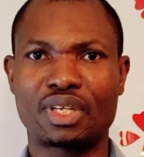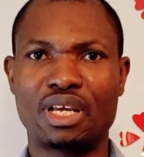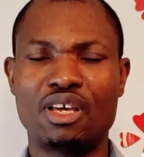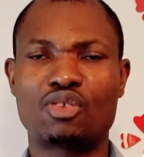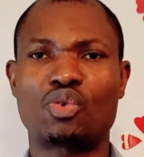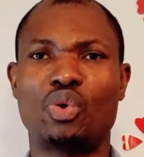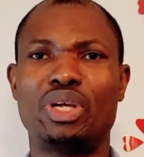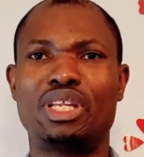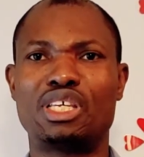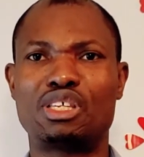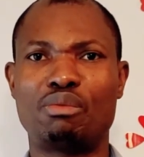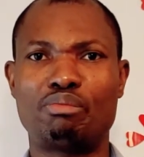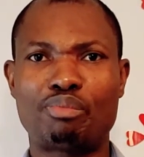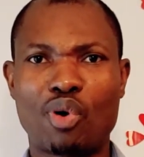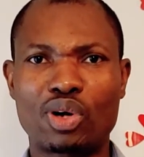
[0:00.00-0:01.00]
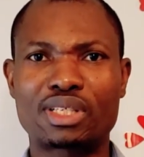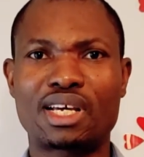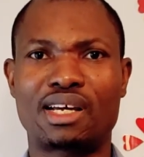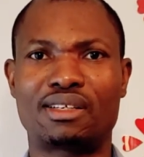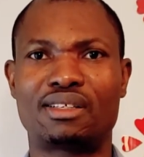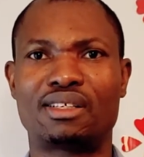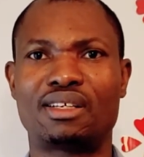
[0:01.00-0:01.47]
So it is
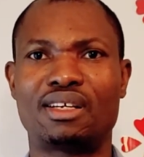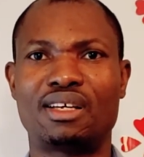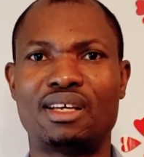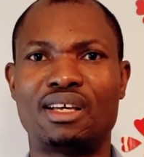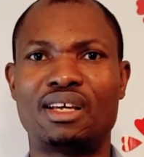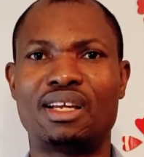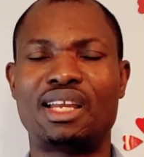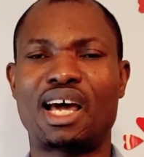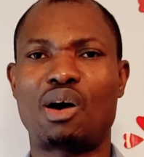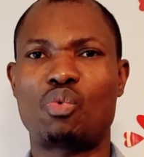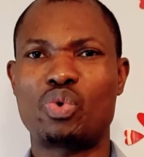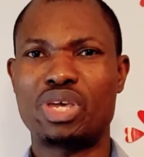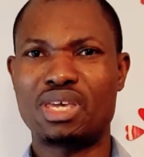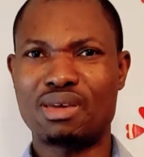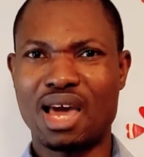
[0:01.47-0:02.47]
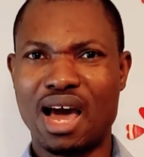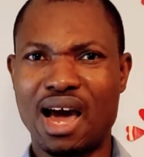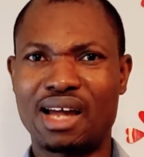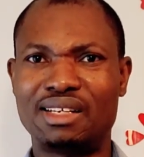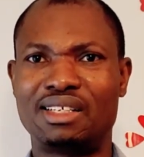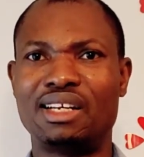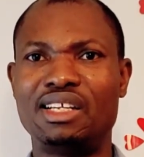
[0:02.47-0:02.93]
important that we
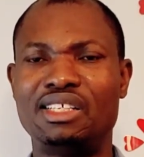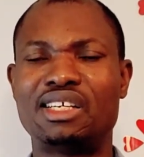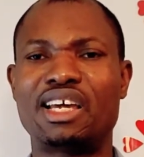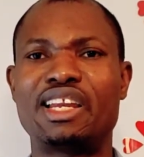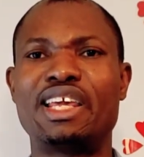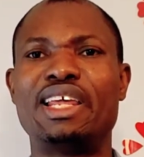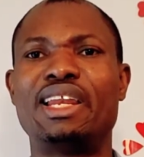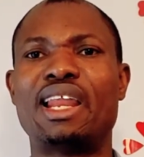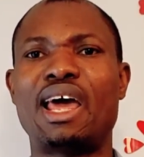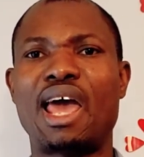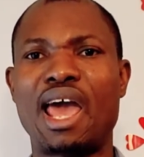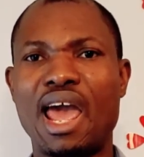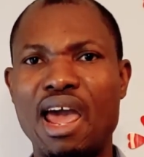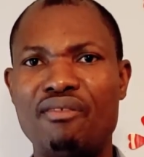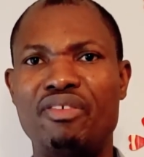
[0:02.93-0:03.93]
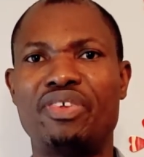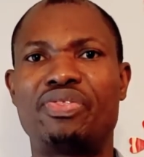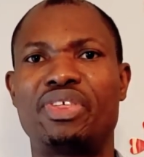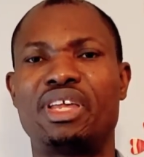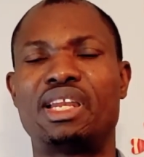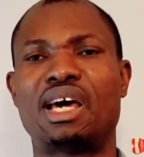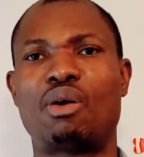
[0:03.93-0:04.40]
are diligent in
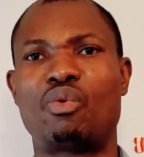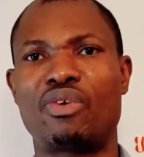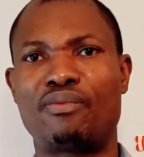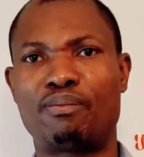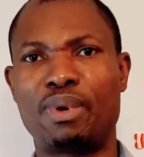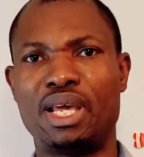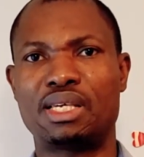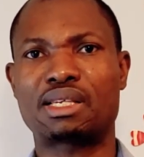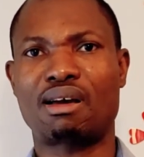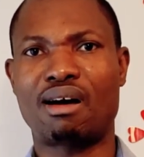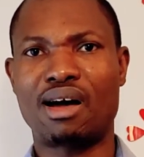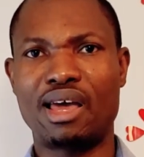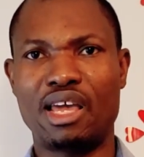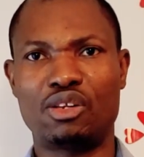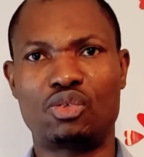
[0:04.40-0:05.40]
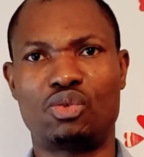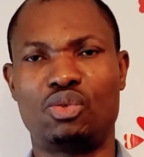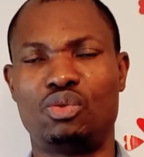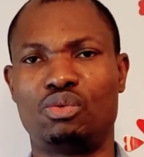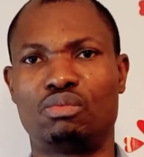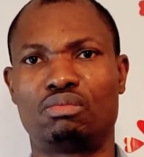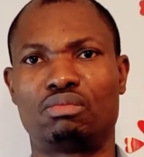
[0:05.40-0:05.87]
everything that we've placed our hands to
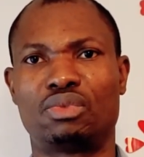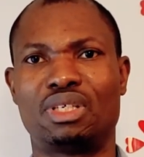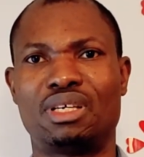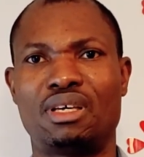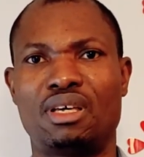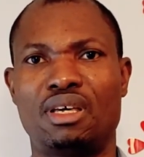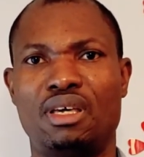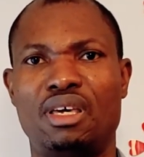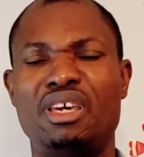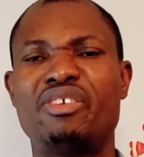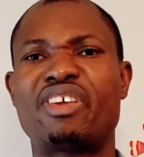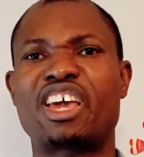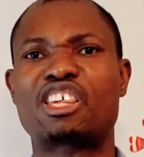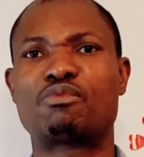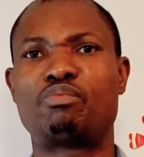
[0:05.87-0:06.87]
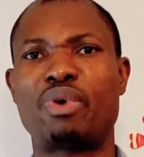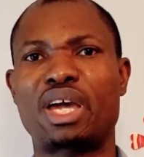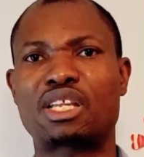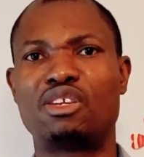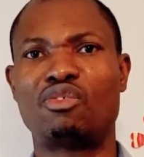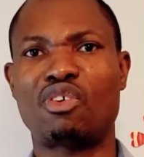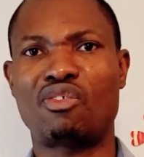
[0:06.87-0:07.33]
do,
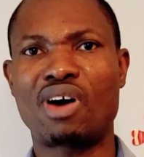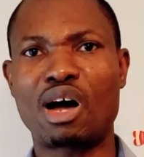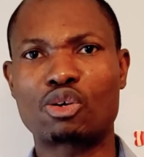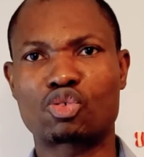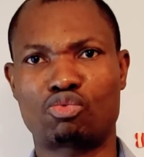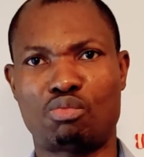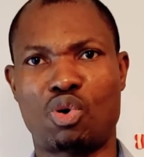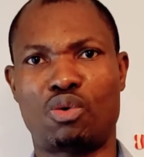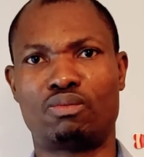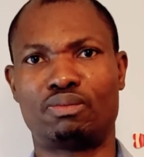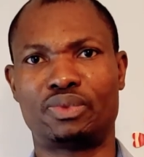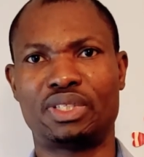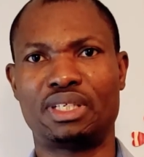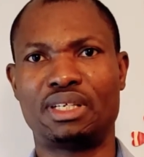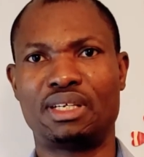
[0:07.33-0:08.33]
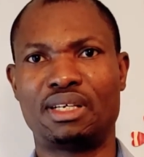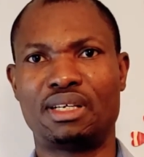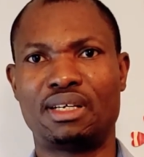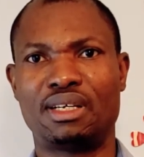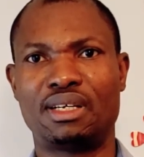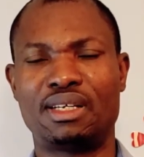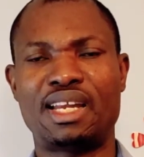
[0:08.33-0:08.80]
irrespective of how small.
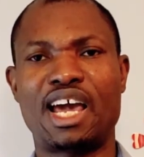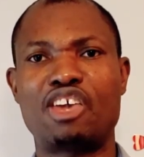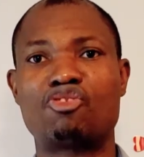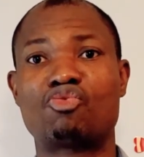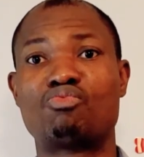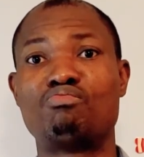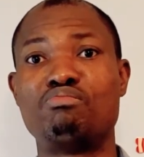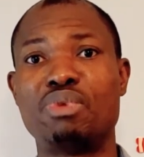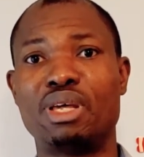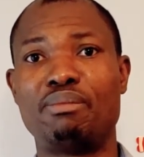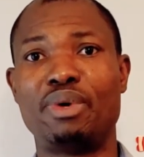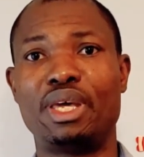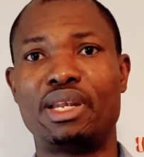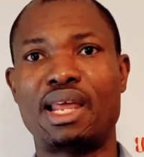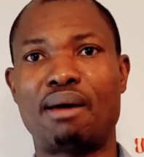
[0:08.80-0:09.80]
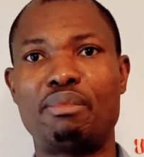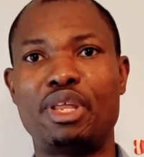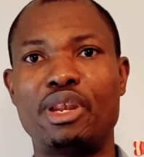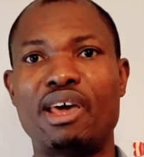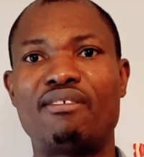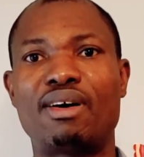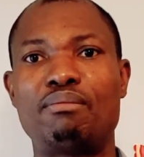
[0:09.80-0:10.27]
There may
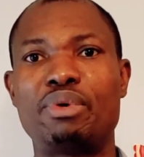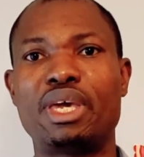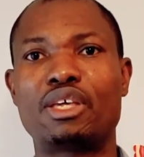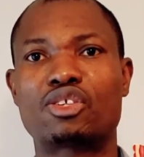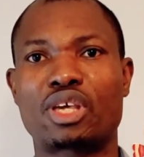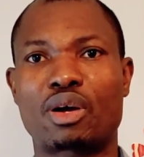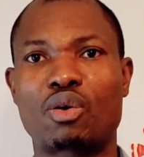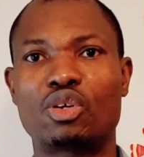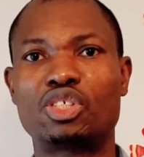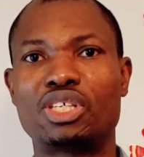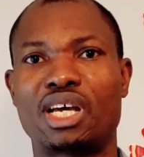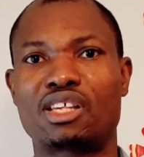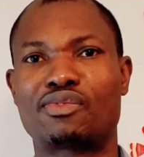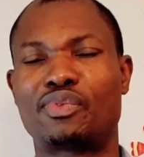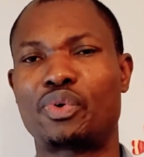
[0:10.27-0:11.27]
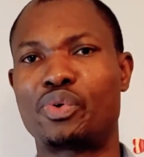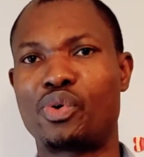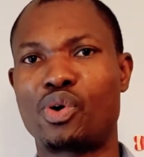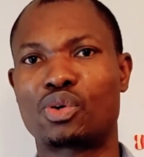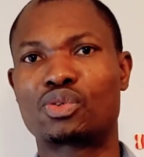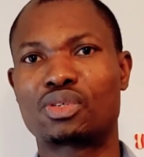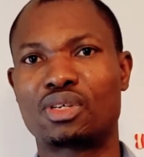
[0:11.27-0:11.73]
never be a second chance
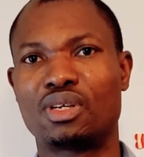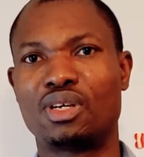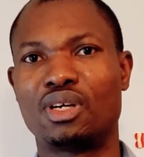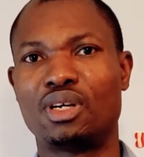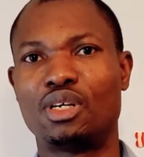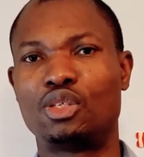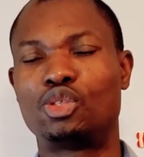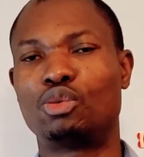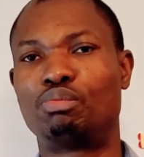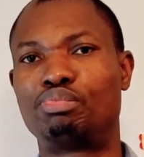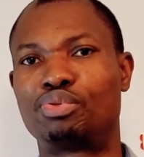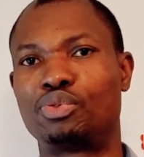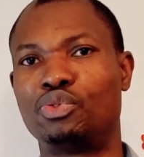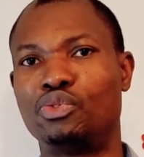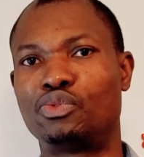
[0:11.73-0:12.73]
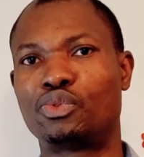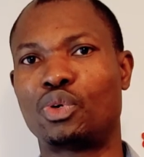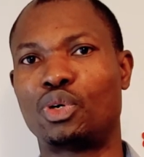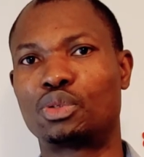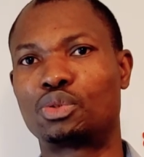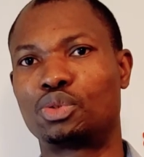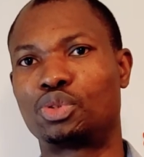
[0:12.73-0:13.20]
for us to prove
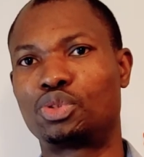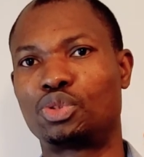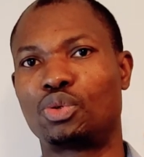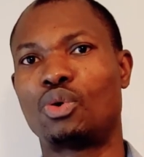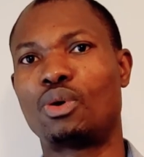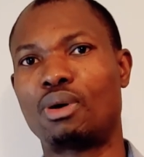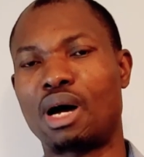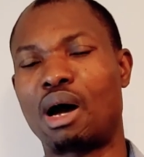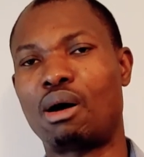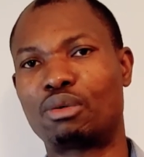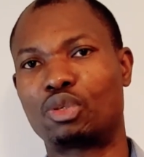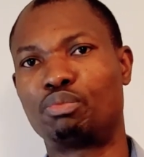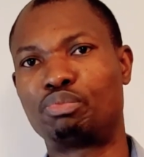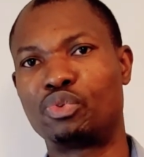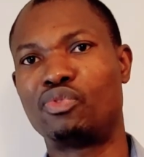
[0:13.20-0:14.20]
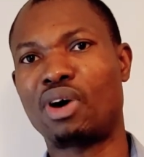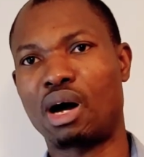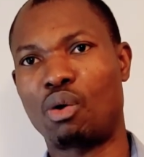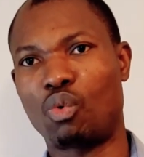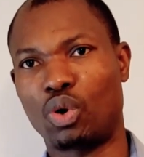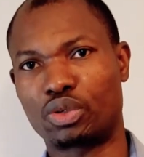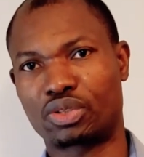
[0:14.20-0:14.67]
or to prove our
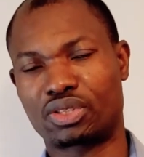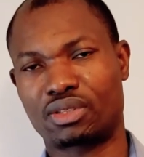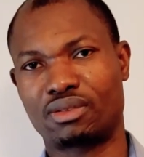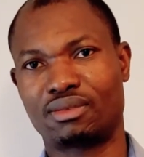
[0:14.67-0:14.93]
worth.